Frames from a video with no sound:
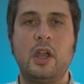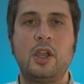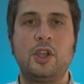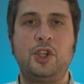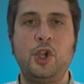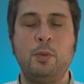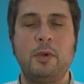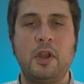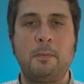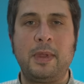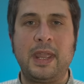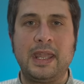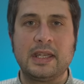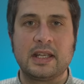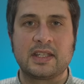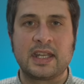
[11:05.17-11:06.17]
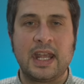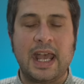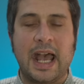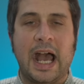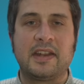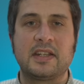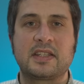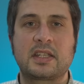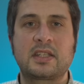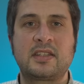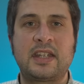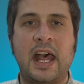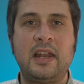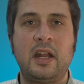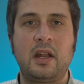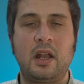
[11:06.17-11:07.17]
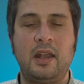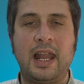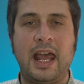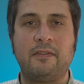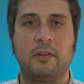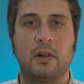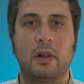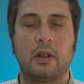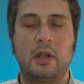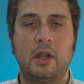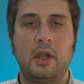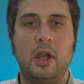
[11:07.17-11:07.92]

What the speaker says: human beings at a cellular level.